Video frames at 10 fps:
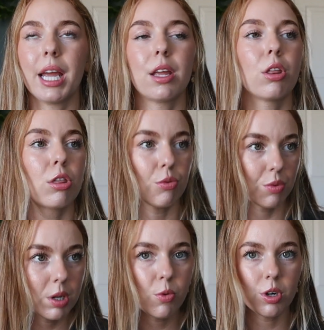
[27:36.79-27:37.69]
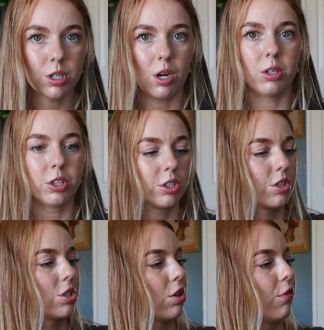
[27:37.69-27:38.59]
like $3 more
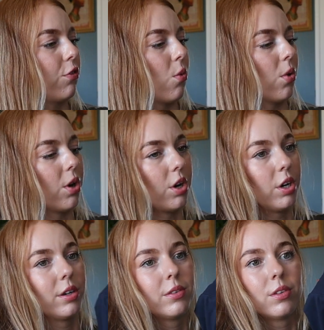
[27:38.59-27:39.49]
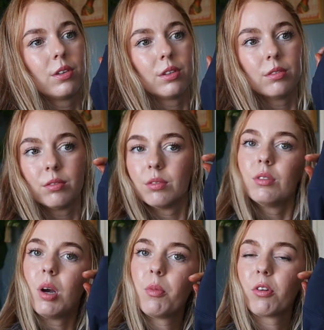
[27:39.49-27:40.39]
for
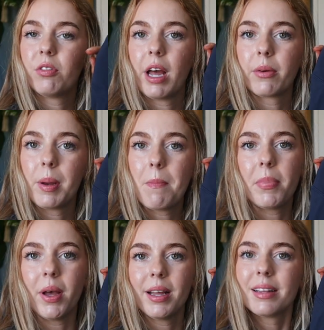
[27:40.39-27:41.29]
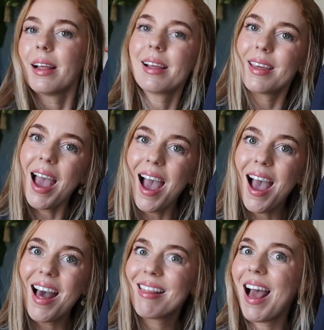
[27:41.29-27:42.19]
a more flattering butt. Like,
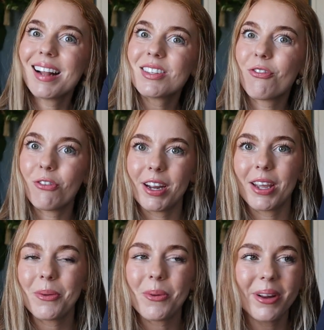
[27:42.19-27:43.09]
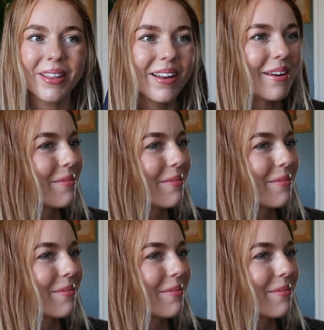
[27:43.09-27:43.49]
yeah, that's freaking worth it.